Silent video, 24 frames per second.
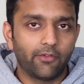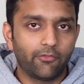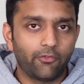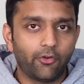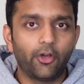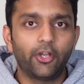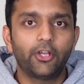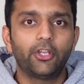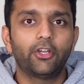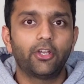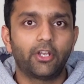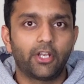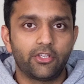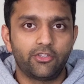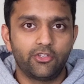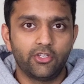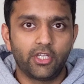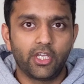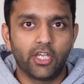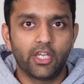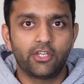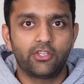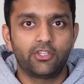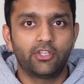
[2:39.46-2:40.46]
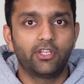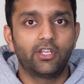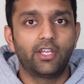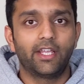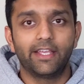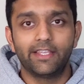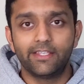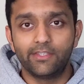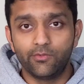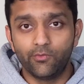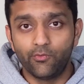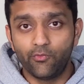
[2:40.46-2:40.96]
for your education
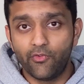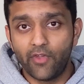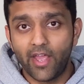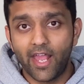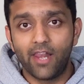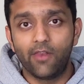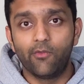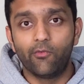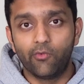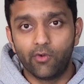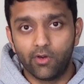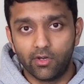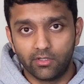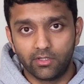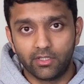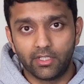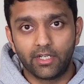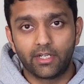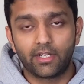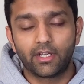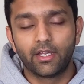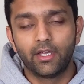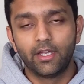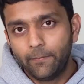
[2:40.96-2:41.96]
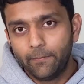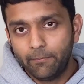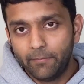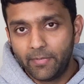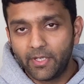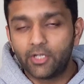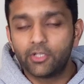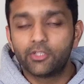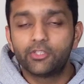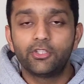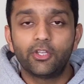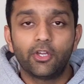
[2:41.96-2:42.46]
is well worth it,
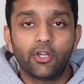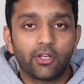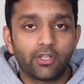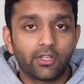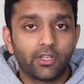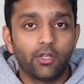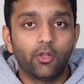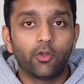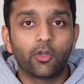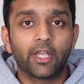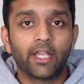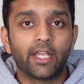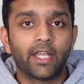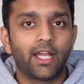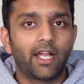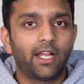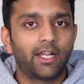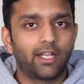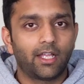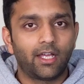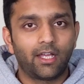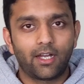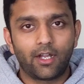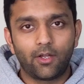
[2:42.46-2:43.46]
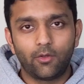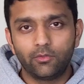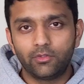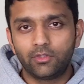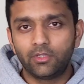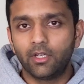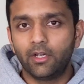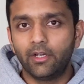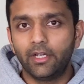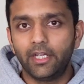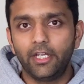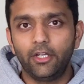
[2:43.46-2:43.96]
because you're looking at
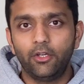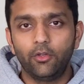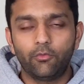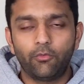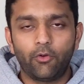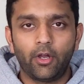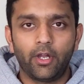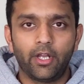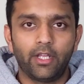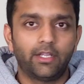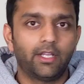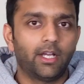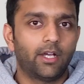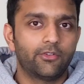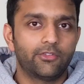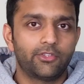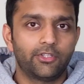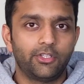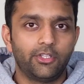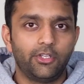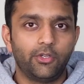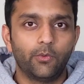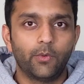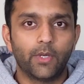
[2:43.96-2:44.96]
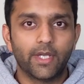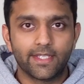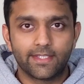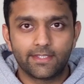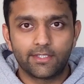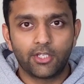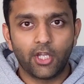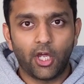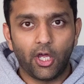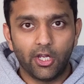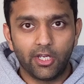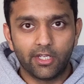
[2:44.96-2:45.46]
around 30 to 40,000
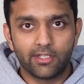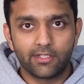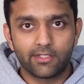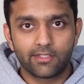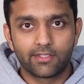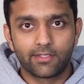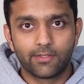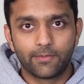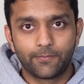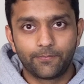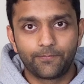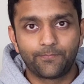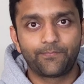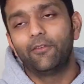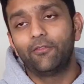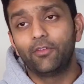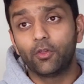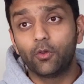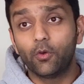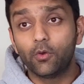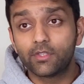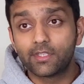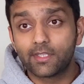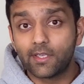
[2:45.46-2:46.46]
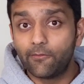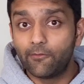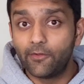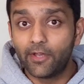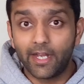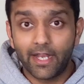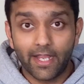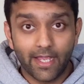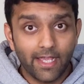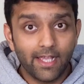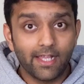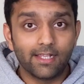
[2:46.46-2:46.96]
US dollars. If you go
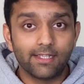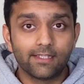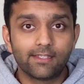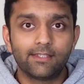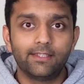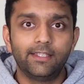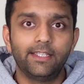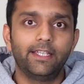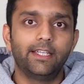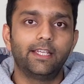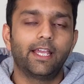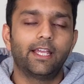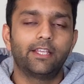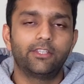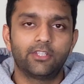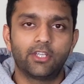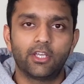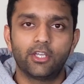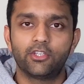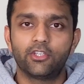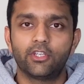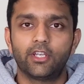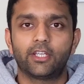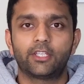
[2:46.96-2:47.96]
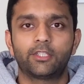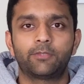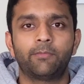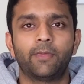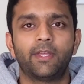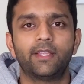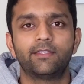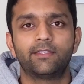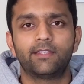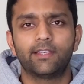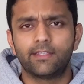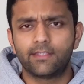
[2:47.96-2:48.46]
somewhere else, the education
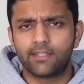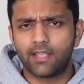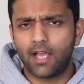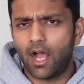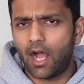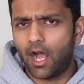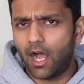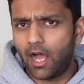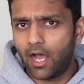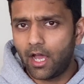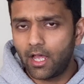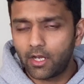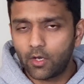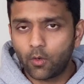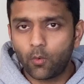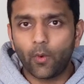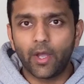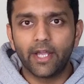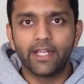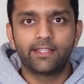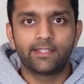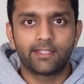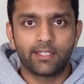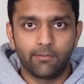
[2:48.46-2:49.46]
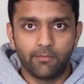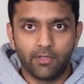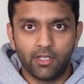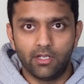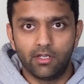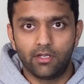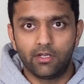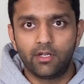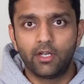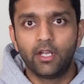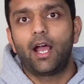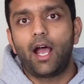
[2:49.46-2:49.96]
expenses are quite
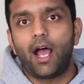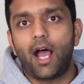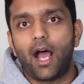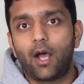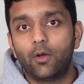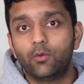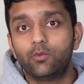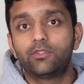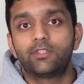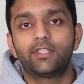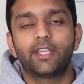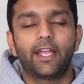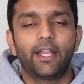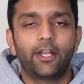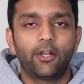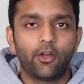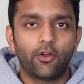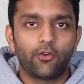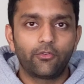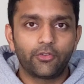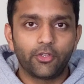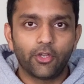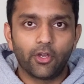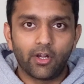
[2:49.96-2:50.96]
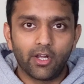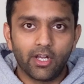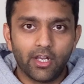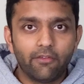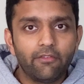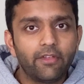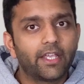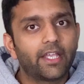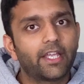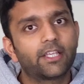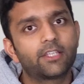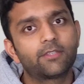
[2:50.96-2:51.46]
similar outside of your
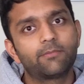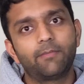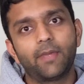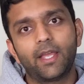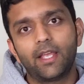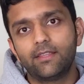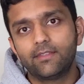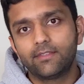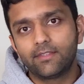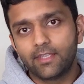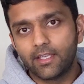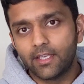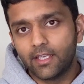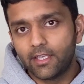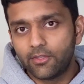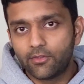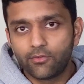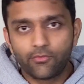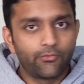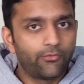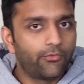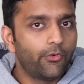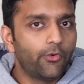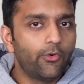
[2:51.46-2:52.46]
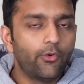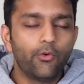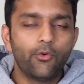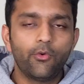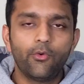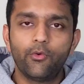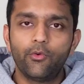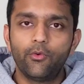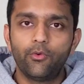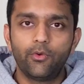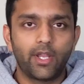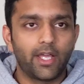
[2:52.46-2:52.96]
living expenses,
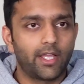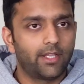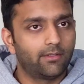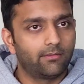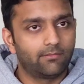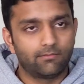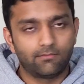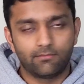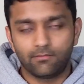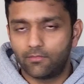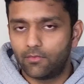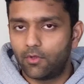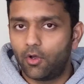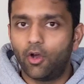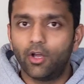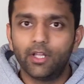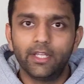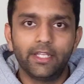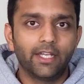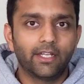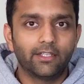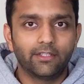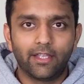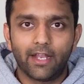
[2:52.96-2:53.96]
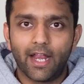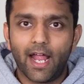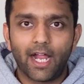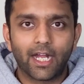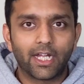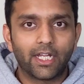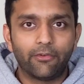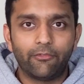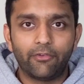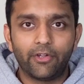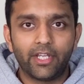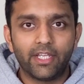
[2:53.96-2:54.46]
food, and all the other
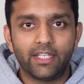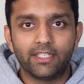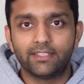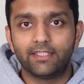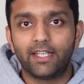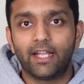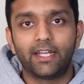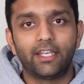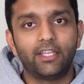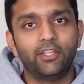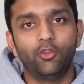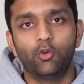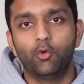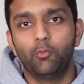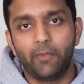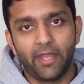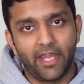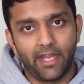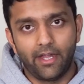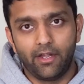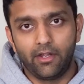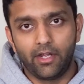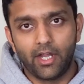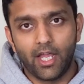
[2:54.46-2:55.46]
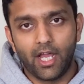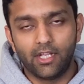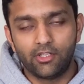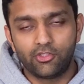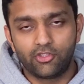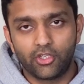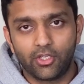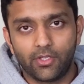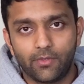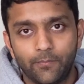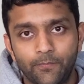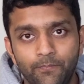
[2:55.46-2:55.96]
activities that you may
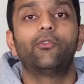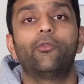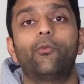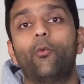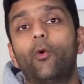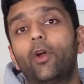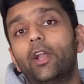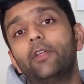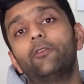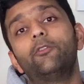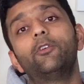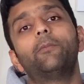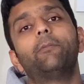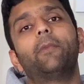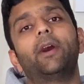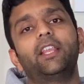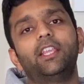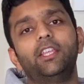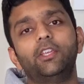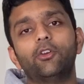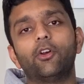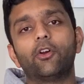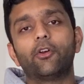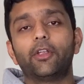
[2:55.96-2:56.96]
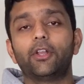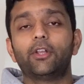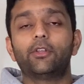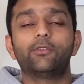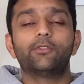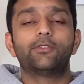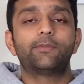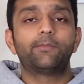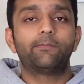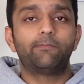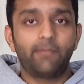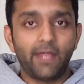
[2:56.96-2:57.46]
indulge in. Whatever money you're going to
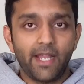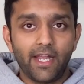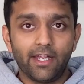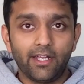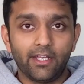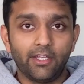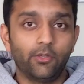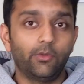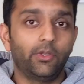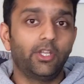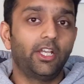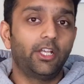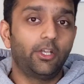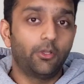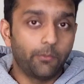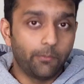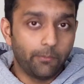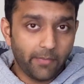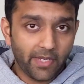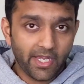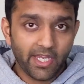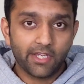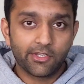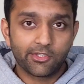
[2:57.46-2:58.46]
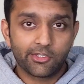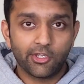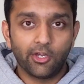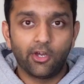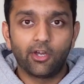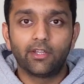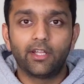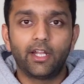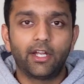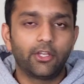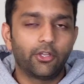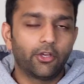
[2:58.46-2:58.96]
spend, you need to make
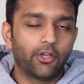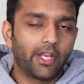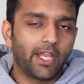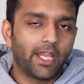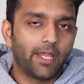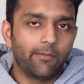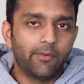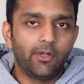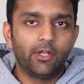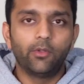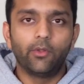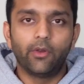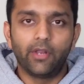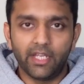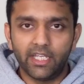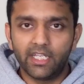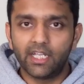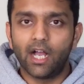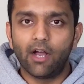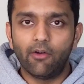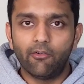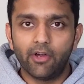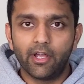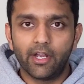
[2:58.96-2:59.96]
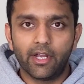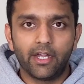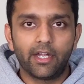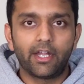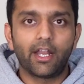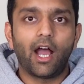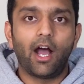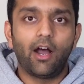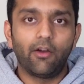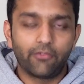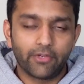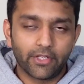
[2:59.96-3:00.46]
sure that you are able to recover it
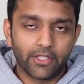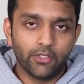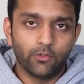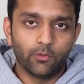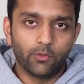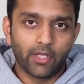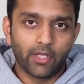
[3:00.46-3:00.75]
after you